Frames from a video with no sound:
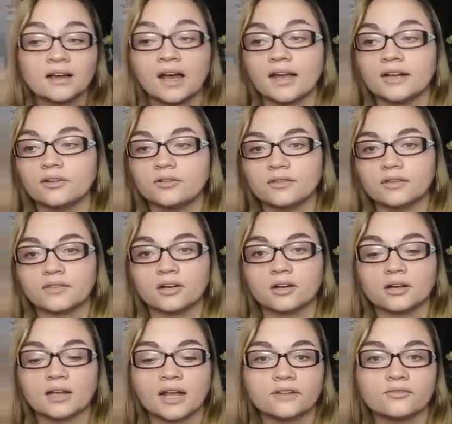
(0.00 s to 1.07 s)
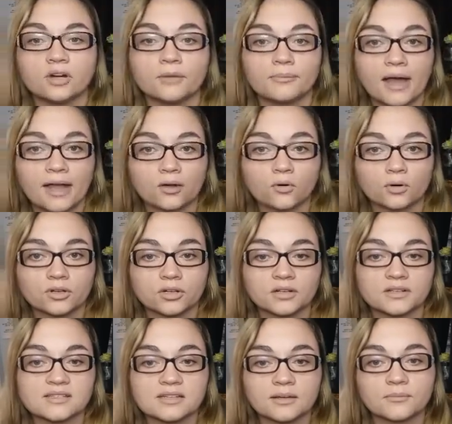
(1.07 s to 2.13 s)
I know that they're kind of on back order
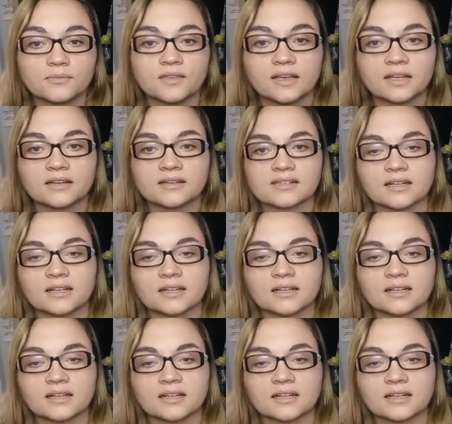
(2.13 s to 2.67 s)
on some things.